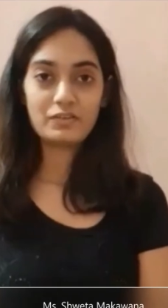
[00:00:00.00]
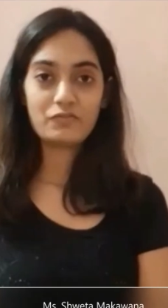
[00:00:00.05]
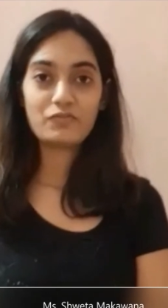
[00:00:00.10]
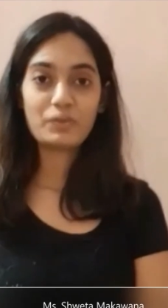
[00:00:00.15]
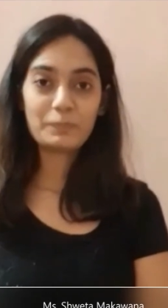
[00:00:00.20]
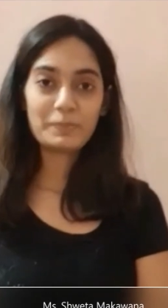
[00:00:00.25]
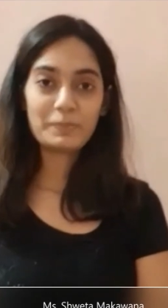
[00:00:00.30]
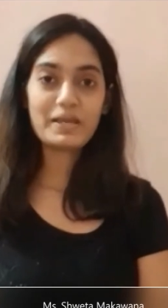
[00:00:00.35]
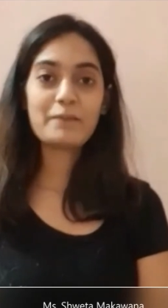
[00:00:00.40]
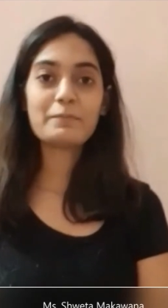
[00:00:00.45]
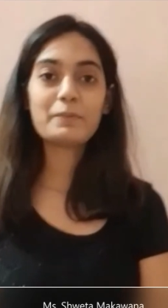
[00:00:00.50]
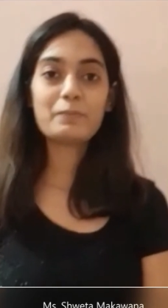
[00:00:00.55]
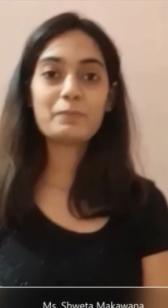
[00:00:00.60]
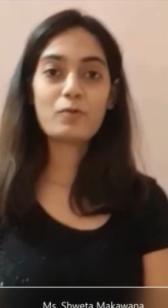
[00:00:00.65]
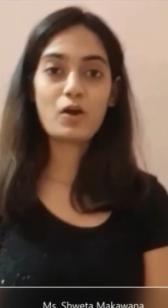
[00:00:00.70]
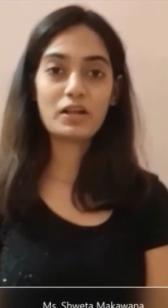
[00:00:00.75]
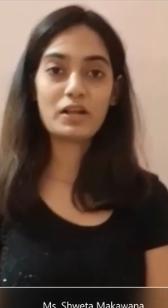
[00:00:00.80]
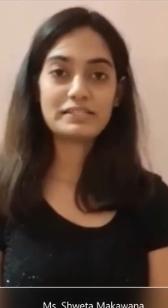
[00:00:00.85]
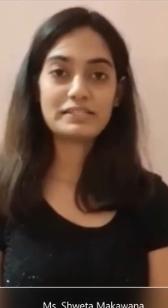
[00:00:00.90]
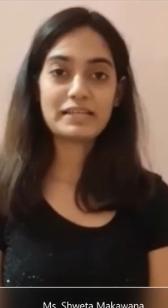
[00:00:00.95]
VPMP
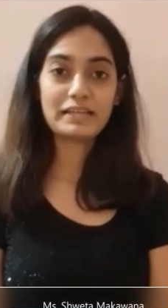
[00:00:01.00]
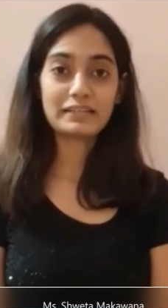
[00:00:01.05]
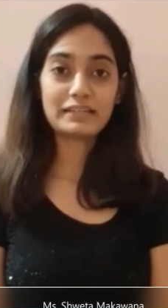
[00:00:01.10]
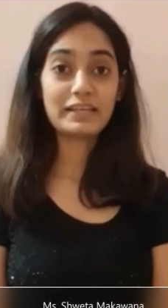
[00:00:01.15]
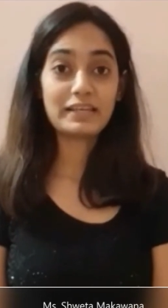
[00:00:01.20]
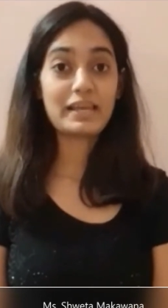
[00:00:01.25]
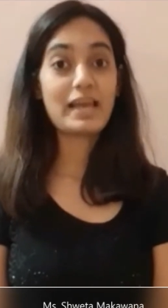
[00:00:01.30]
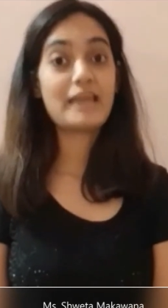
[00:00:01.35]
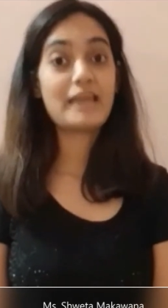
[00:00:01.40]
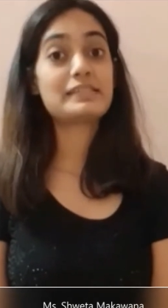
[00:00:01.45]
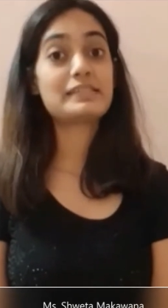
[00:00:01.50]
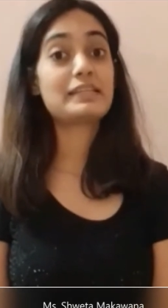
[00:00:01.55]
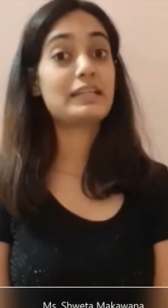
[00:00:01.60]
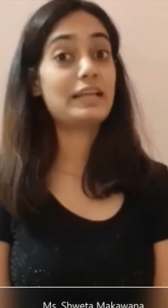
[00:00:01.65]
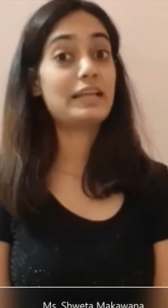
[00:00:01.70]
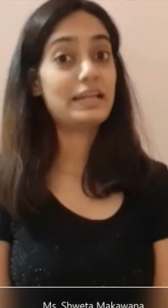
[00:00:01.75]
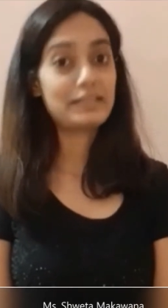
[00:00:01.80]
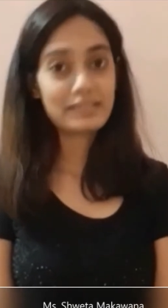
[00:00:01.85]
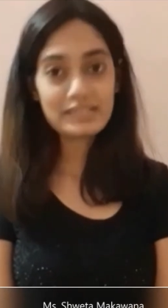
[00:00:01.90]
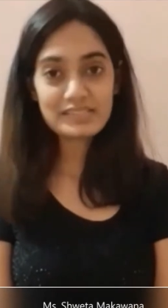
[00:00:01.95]
Polytechnic has the
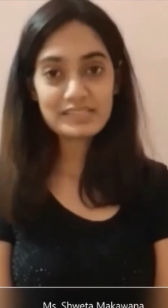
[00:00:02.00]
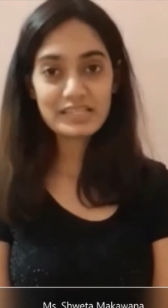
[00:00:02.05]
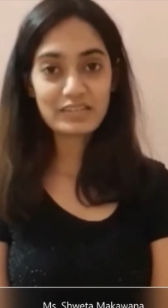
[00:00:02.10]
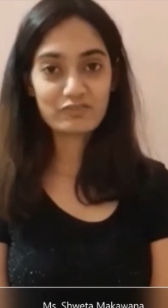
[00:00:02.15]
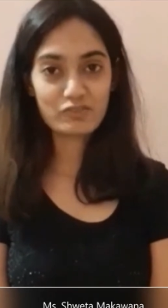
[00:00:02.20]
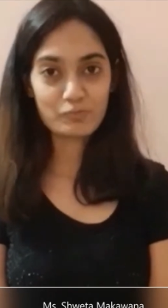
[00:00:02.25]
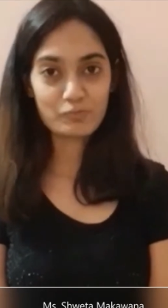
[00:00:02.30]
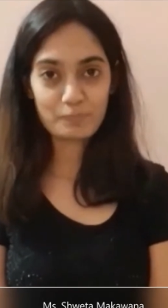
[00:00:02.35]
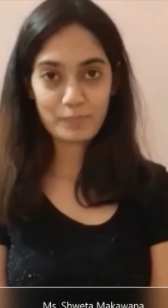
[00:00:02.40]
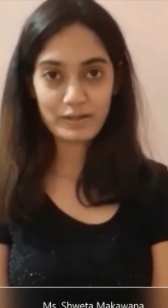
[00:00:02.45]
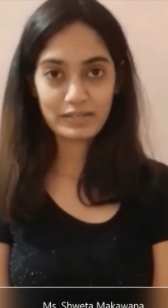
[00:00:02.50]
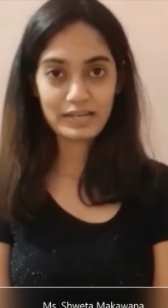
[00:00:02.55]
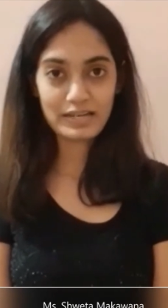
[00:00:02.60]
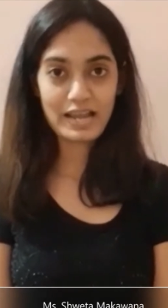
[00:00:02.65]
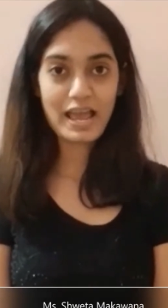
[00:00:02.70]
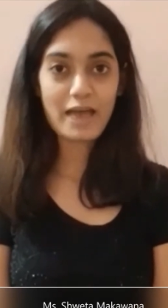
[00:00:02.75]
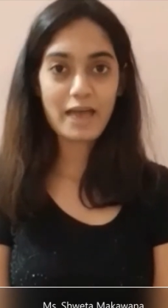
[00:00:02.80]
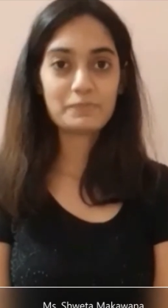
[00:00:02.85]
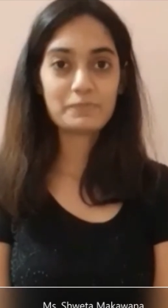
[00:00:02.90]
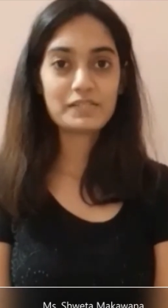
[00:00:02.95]
latest equipment
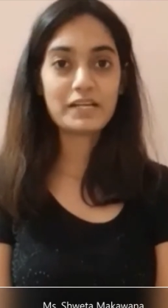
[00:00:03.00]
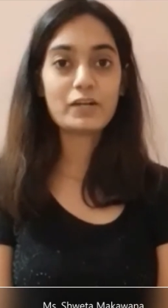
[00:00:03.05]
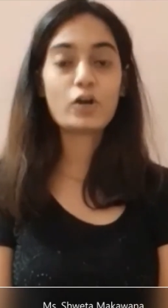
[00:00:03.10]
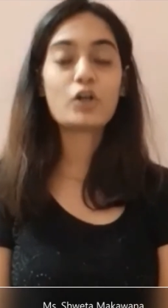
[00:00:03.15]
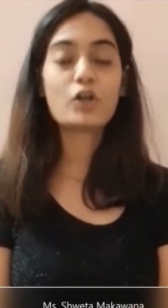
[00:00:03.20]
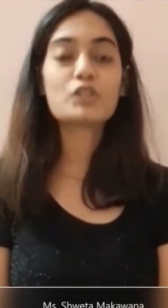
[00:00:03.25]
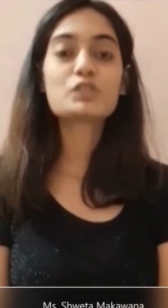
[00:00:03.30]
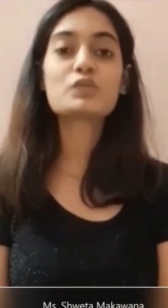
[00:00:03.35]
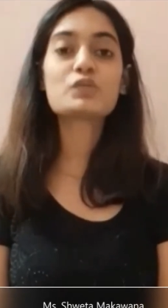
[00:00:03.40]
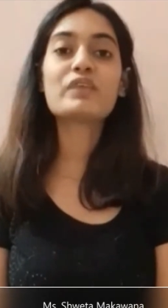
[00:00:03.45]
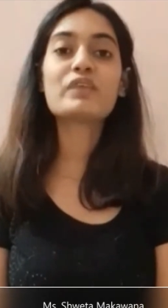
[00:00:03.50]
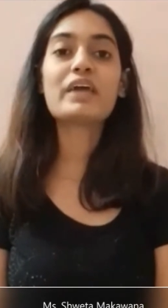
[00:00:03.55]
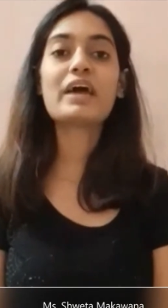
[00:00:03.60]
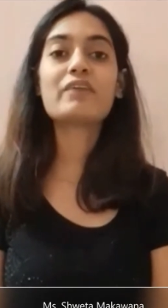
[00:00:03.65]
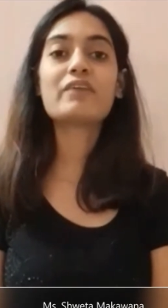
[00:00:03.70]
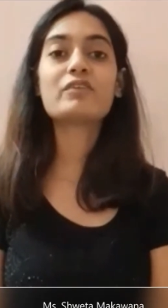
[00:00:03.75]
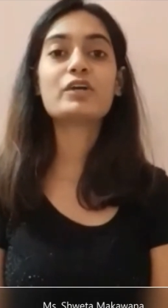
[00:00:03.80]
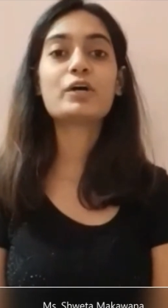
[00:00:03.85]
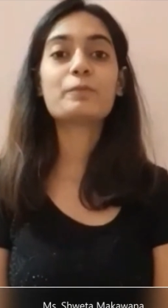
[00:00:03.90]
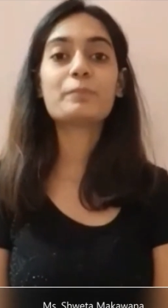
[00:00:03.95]
labs and also we
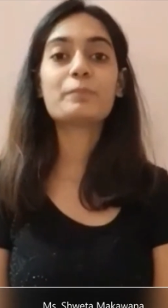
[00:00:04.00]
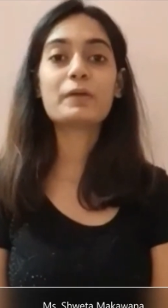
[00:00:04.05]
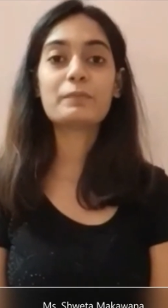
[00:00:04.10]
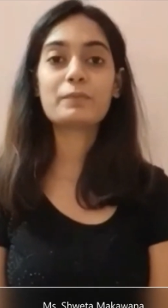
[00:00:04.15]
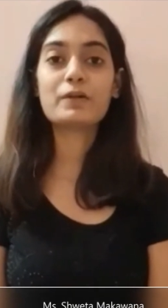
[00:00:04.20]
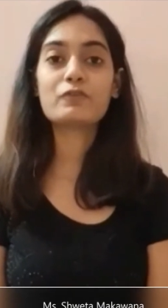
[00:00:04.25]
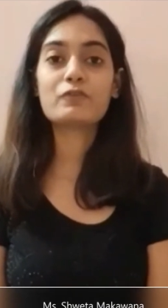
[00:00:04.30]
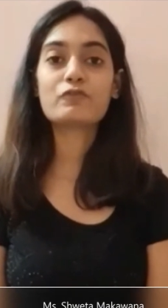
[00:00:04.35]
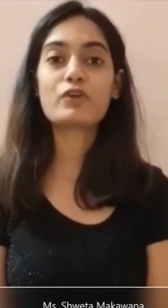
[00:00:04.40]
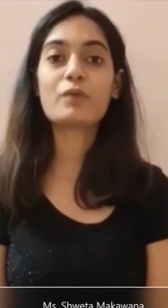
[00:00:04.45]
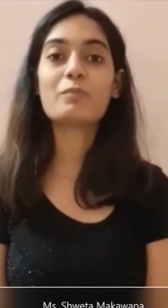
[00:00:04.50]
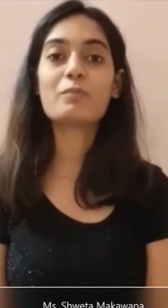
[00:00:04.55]
have here people from